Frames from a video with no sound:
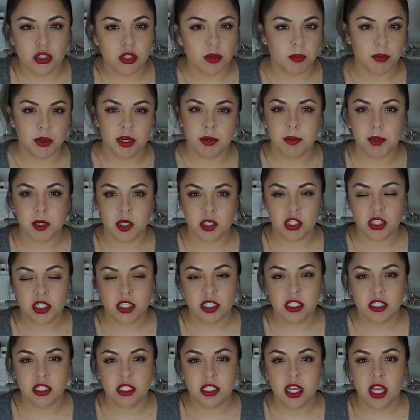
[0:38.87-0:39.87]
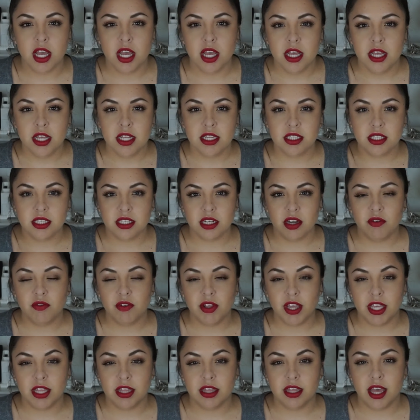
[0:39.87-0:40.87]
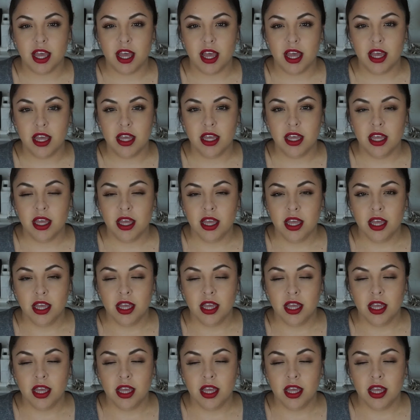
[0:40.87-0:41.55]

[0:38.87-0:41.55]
some repurchases, stuff like that.